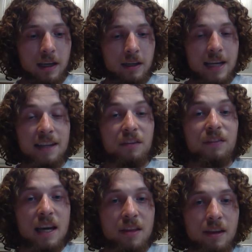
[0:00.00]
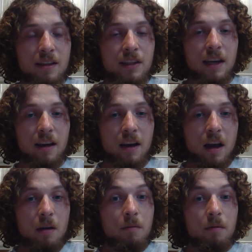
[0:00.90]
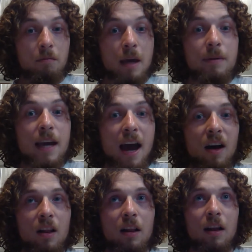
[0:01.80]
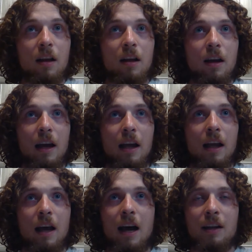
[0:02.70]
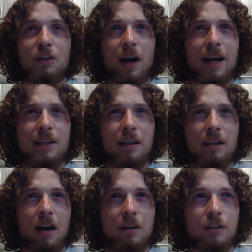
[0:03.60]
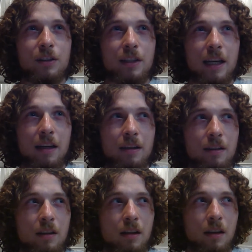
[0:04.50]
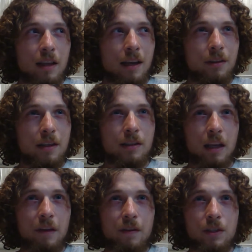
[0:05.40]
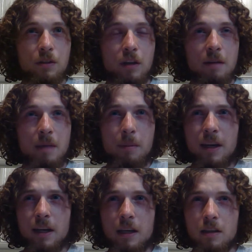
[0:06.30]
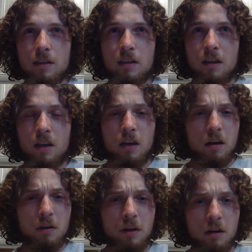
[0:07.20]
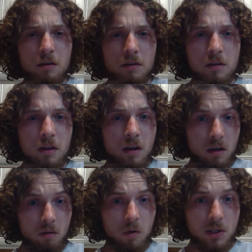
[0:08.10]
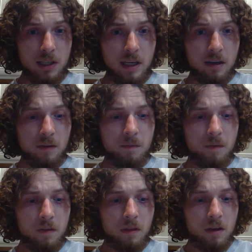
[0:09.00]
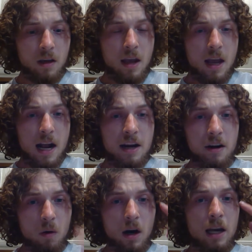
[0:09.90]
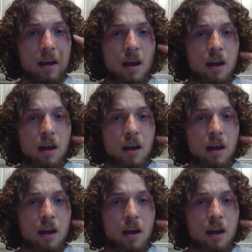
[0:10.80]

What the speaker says: take the faith and say, maybe I'll try to understand that this life is a dream. Maybe it is. Who knows? We'll see. And you know what?